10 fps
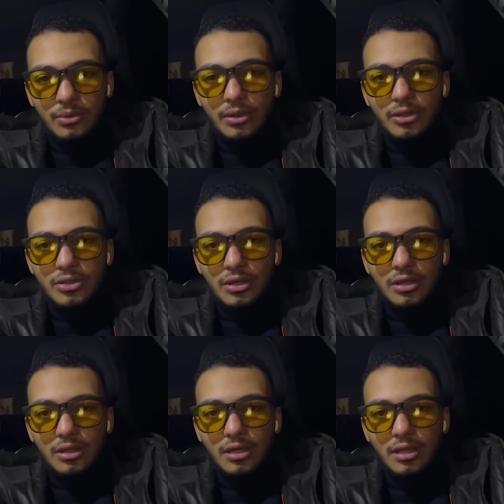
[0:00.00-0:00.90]
Where the
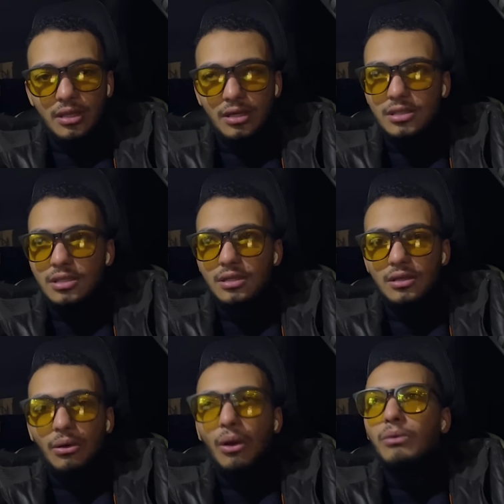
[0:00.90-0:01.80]
fuck is that?
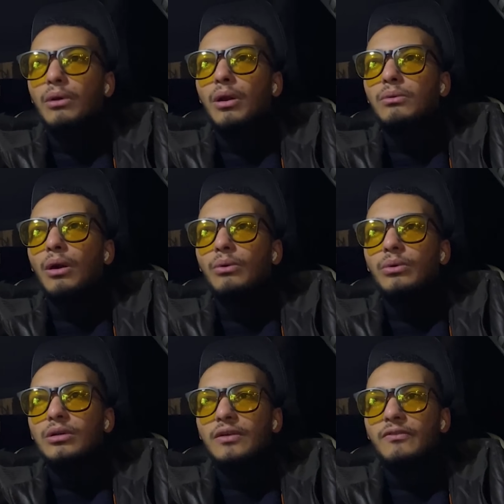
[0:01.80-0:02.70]
Rah, rah, rah.
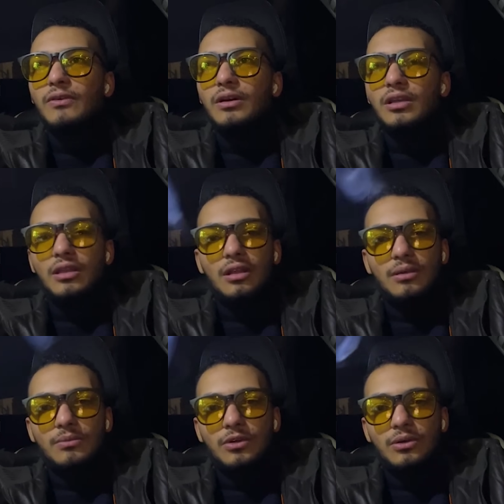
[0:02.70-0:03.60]
What the fuck is
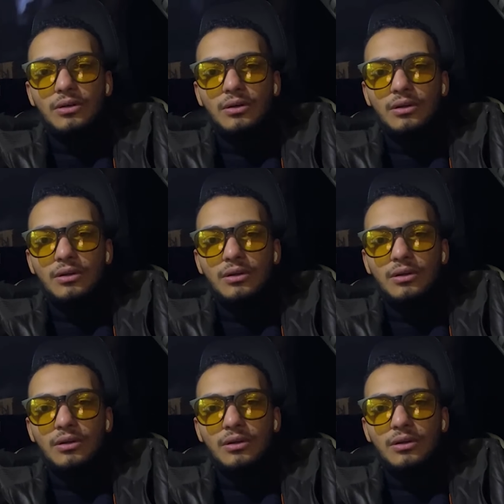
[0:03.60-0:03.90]
that, bro?